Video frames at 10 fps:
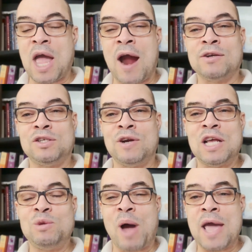
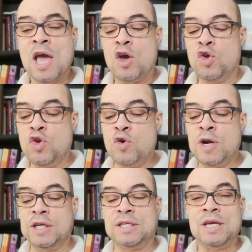characterized by
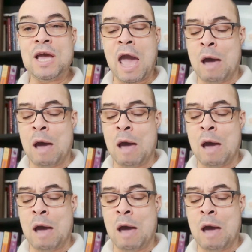unity,